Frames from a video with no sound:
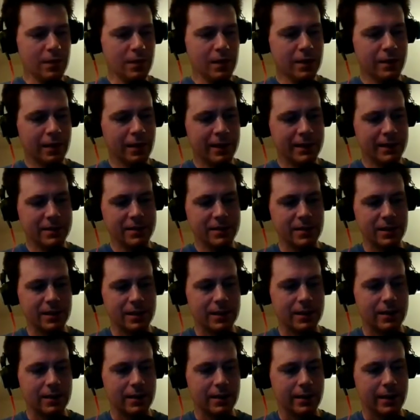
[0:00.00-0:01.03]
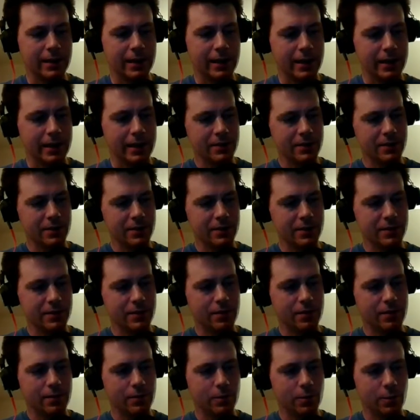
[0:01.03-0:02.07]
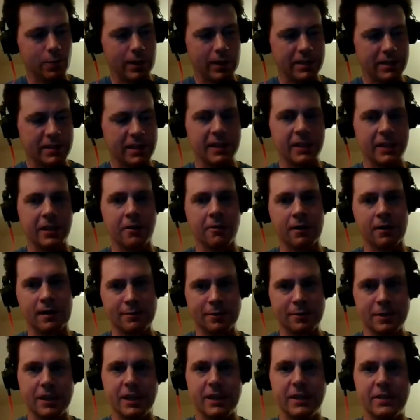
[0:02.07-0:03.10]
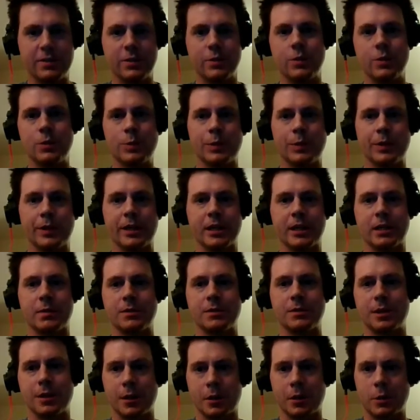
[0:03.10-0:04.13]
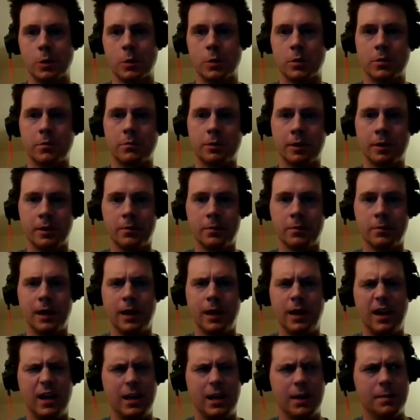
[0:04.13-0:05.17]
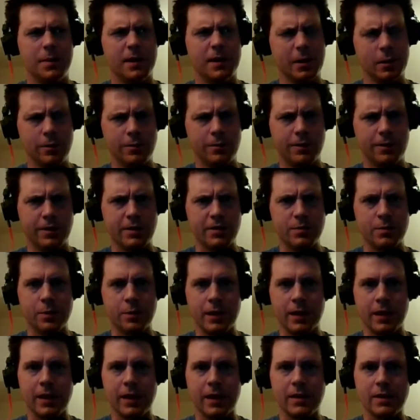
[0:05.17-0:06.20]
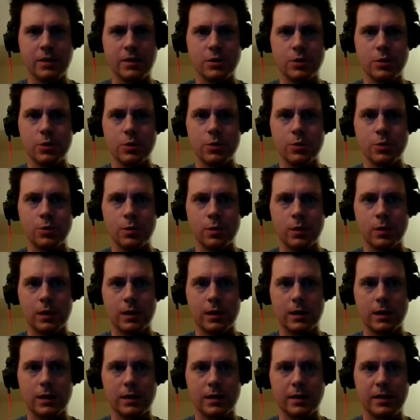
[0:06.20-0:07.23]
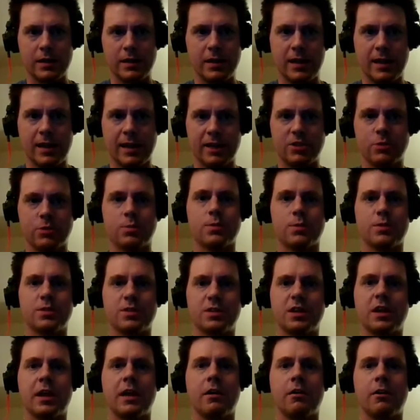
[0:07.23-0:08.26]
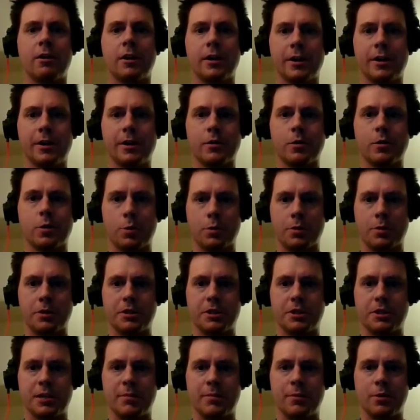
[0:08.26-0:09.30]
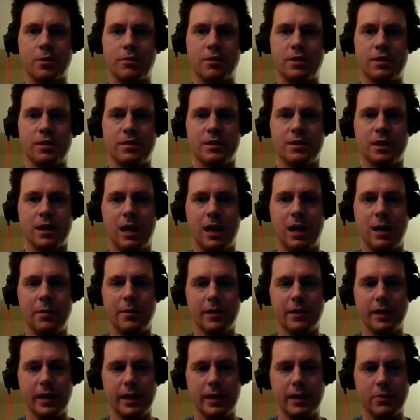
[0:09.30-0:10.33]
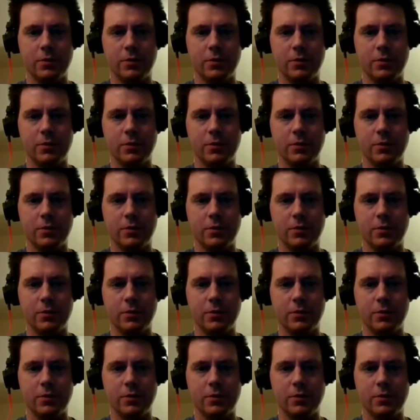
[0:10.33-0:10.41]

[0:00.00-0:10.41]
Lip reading: That's, that's what I tend to gravitate to when it comes to the horror realm. Mm-hmm. My girlfriend's big into the actual scary and horror type movies. Like, yeah,